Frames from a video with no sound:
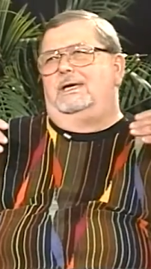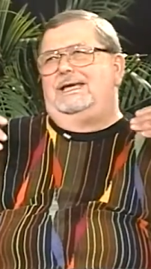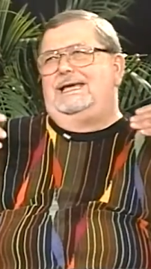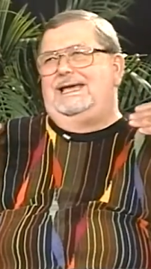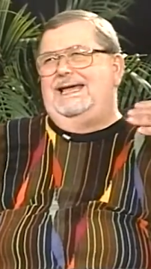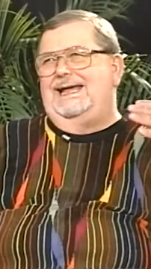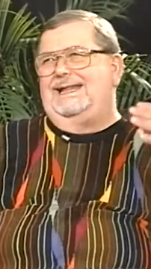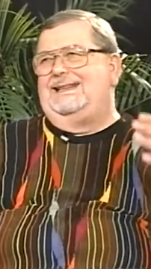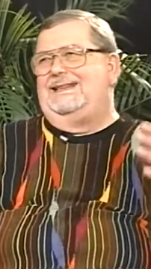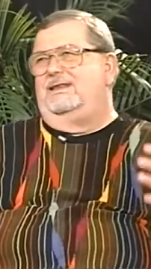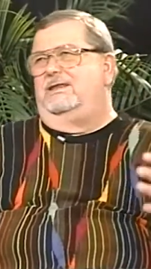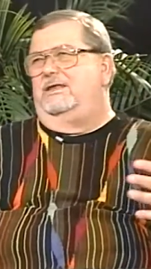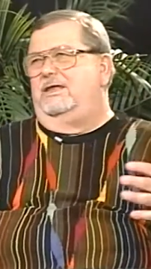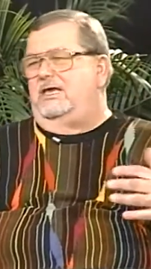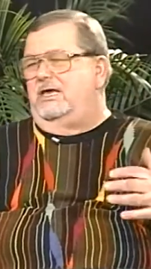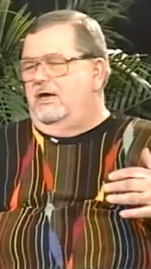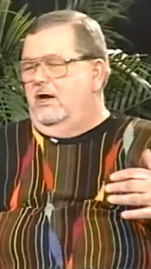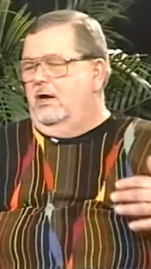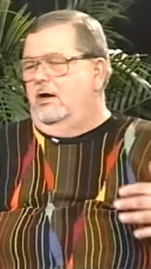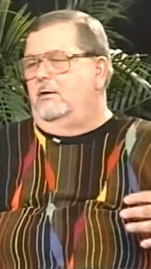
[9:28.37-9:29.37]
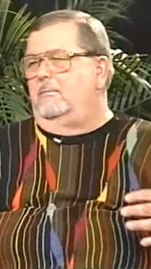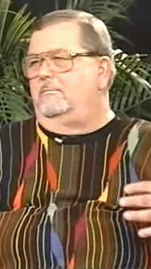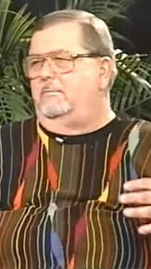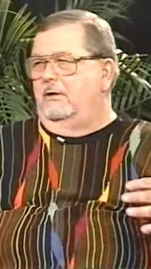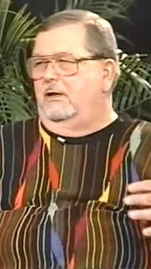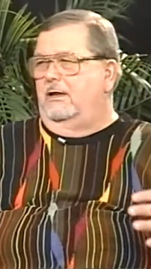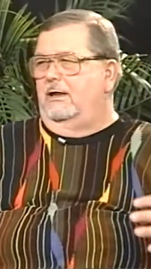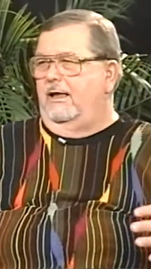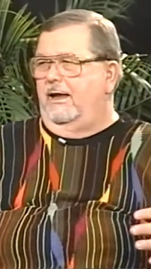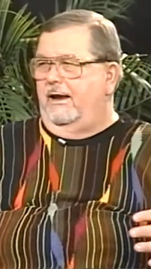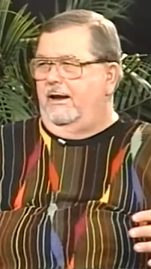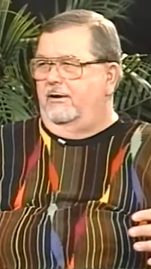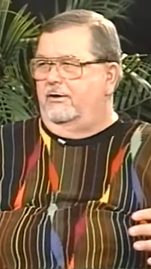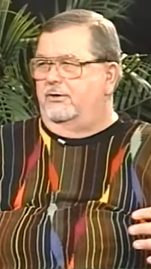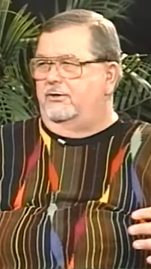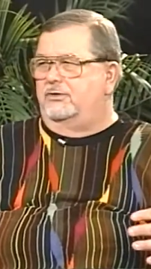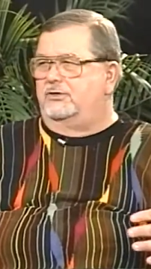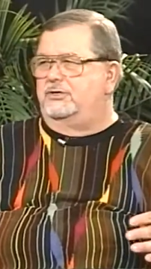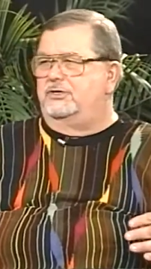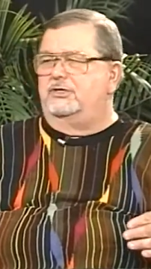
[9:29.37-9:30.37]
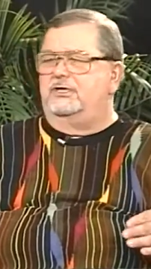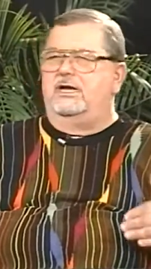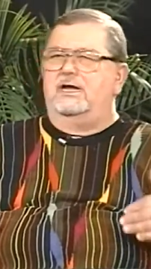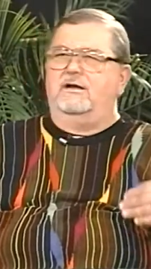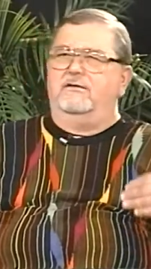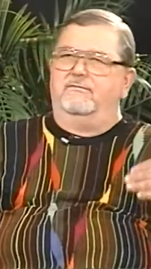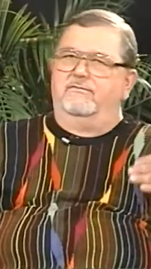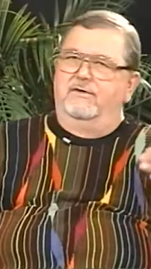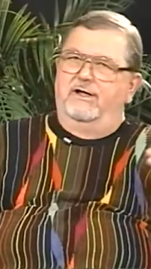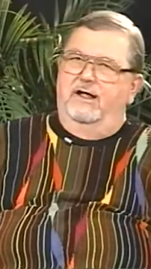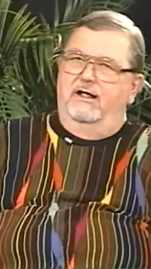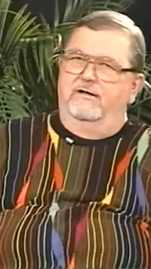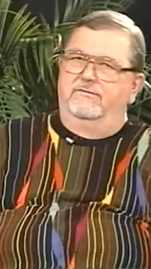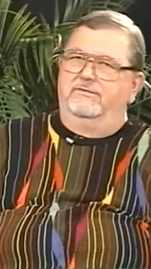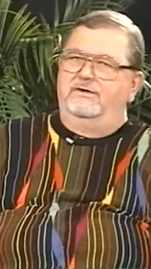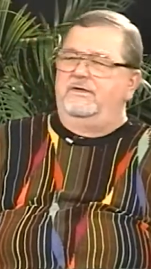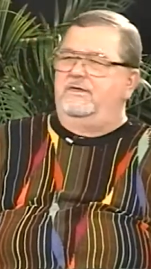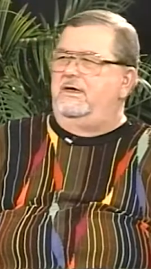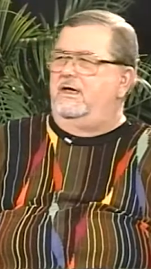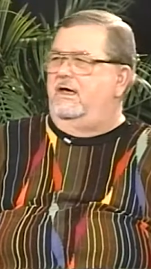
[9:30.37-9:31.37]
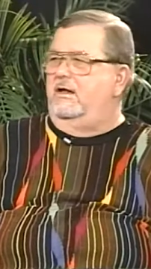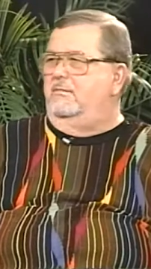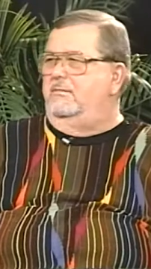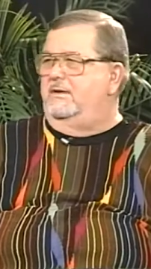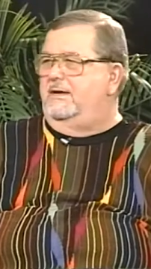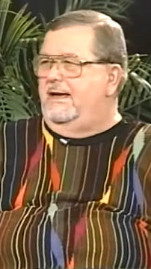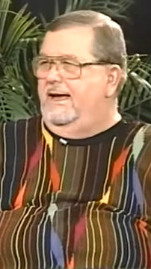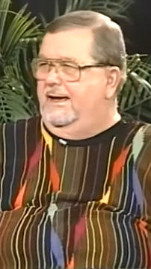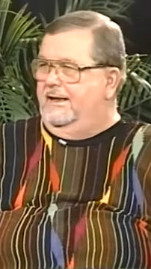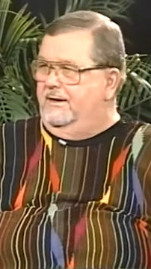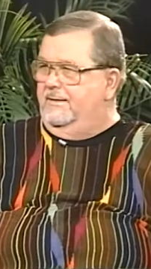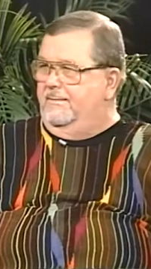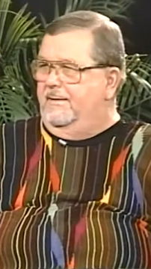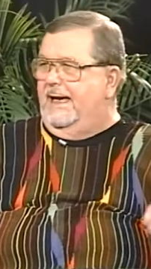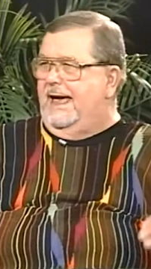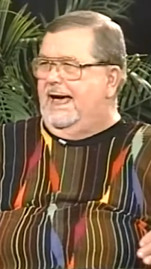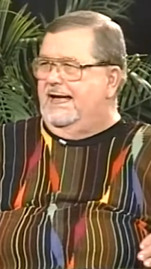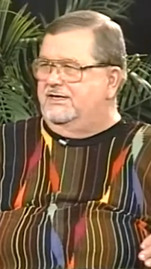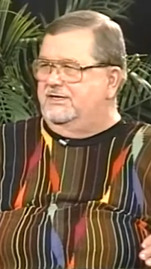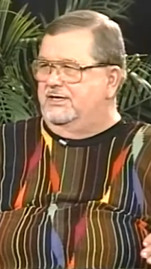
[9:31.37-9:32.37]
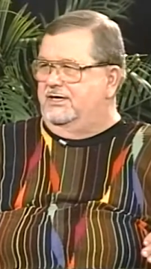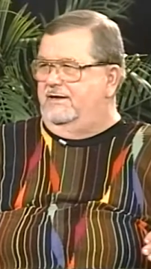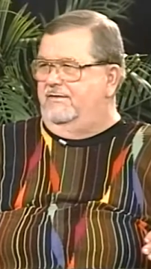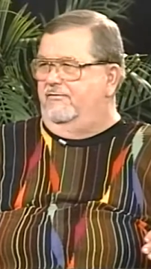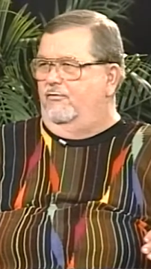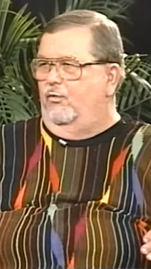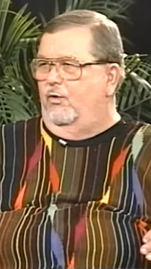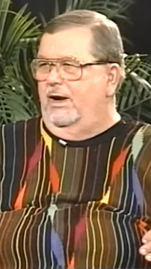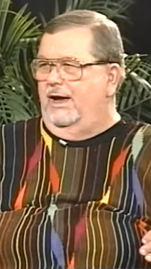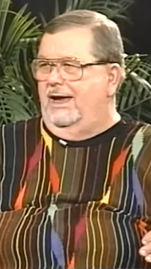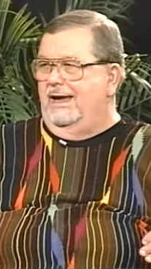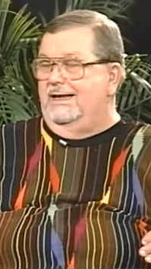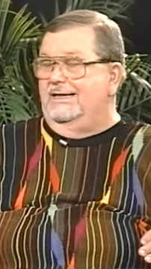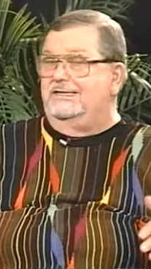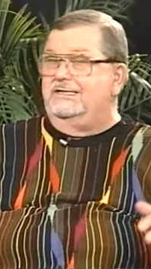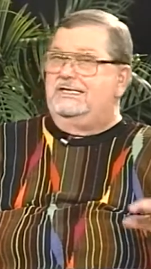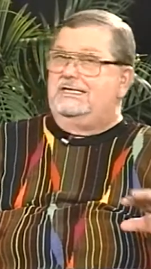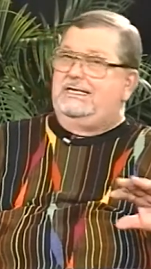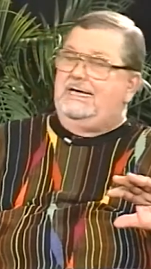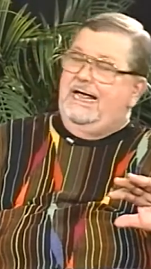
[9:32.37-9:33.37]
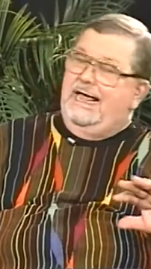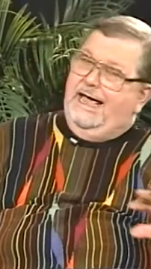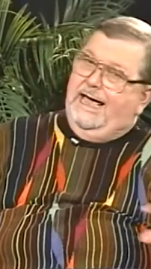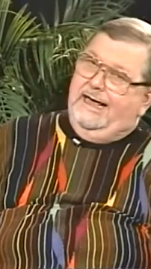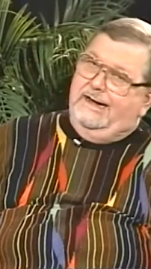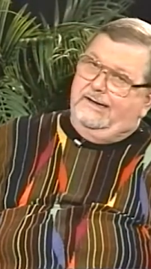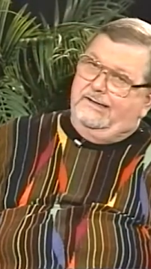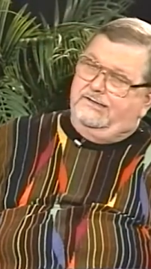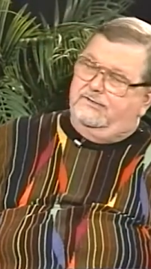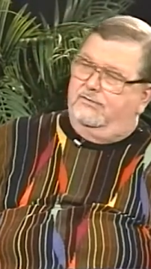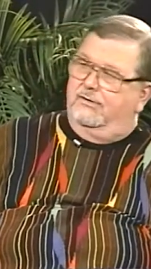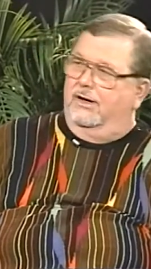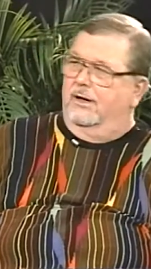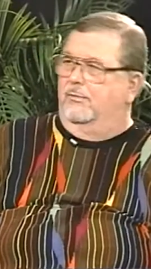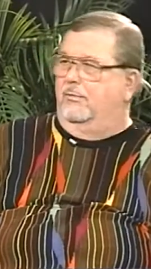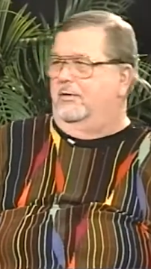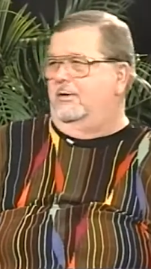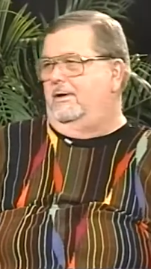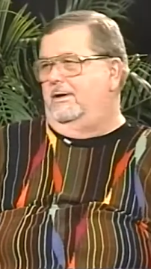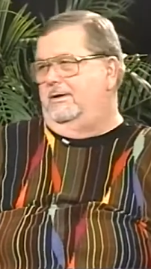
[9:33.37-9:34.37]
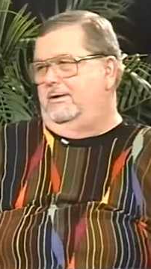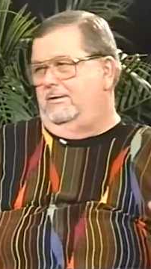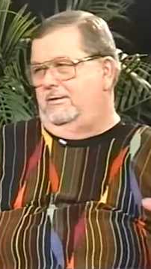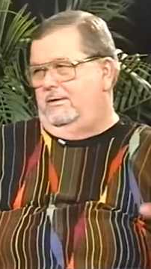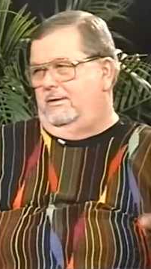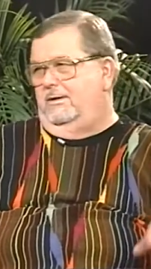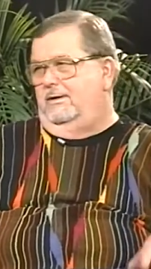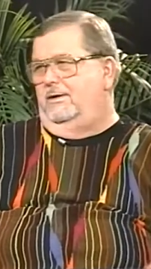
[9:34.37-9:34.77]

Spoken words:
get the young players involved in the NBA in a positive way and stay out of trouble and